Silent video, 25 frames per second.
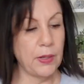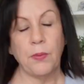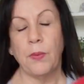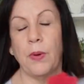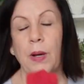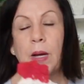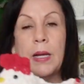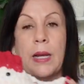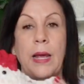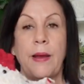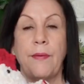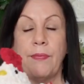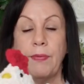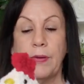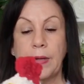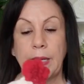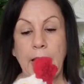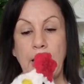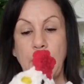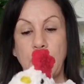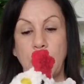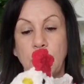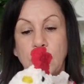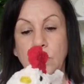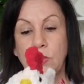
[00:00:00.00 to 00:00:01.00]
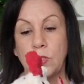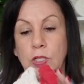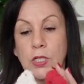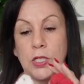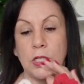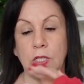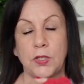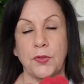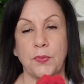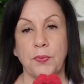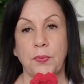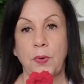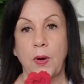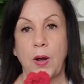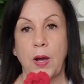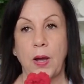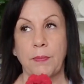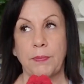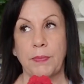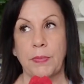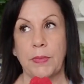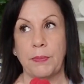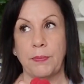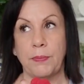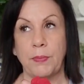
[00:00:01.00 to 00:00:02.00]
one, I forget who she's
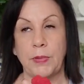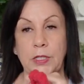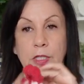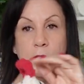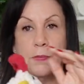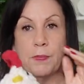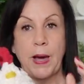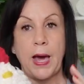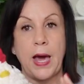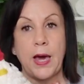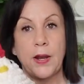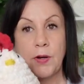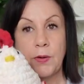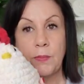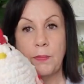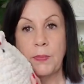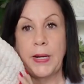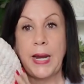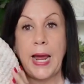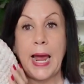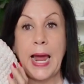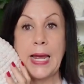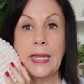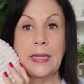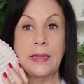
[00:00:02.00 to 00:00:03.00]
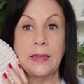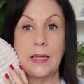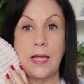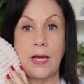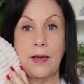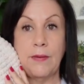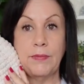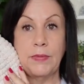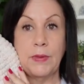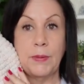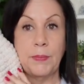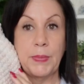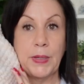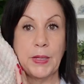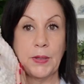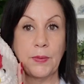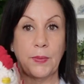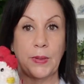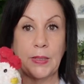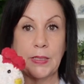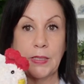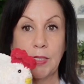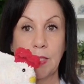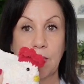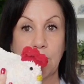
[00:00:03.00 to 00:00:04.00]
from, which pattern, but I love the big
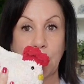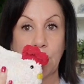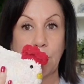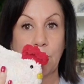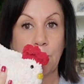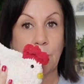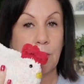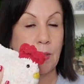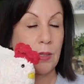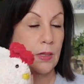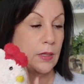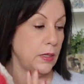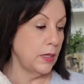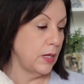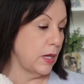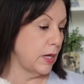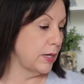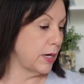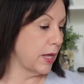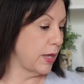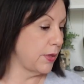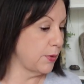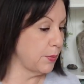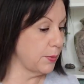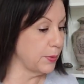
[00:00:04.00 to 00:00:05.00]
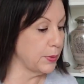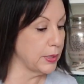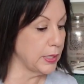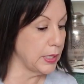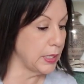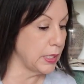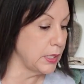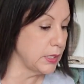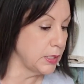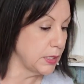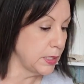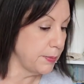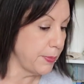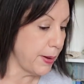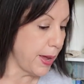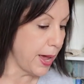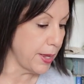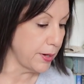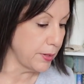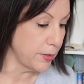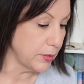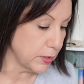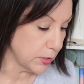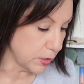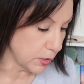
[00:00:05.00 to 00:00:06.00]
one too. Another really easy
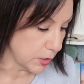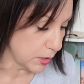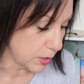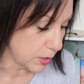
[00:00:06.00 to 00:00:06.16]
pattern to